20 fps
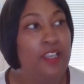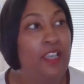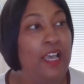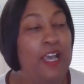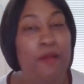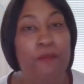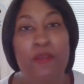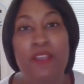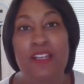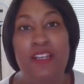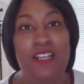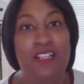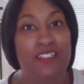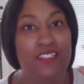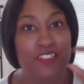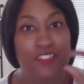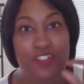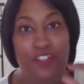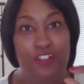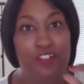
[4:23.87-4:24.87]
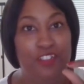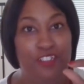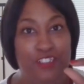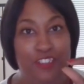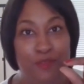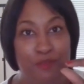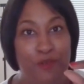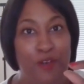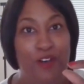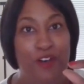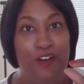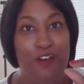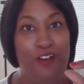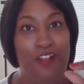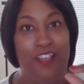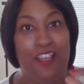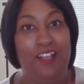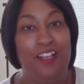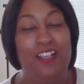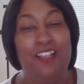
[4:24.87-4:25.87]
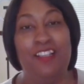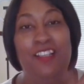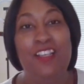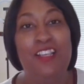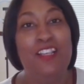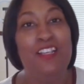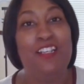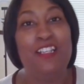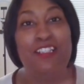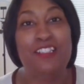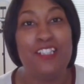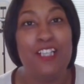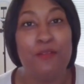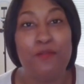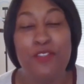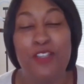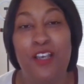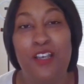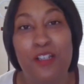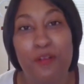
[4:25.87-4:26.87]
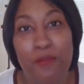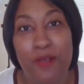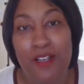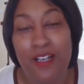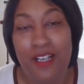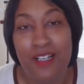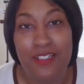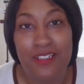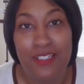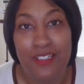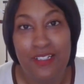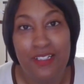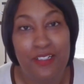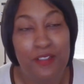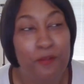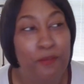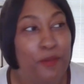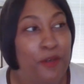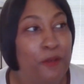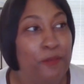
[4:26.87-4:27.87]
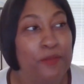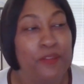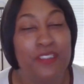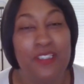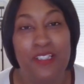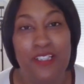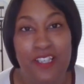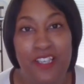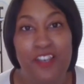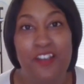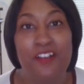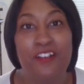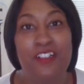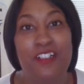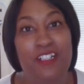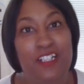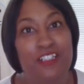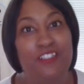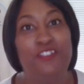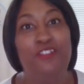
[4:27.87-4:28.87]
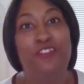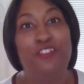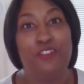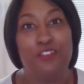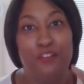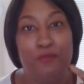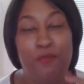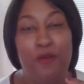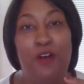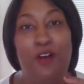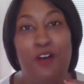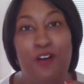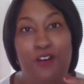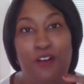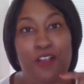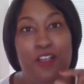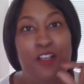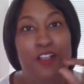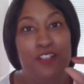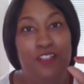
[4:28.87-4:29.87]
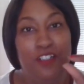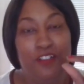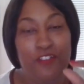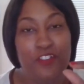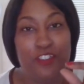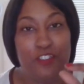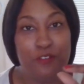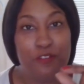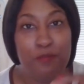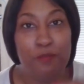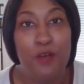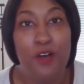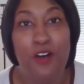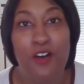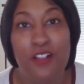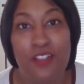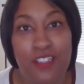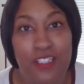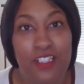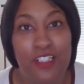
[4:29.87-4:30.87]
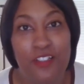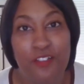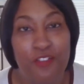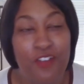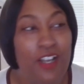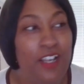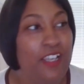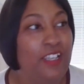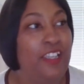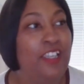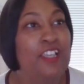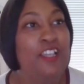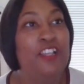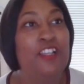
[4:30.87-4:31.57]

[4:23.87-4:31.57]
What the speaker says: I mean, let's just go a little small, okay? Let's stop talking about identity, purpose, and character. Let's do some small, look for some small things, right?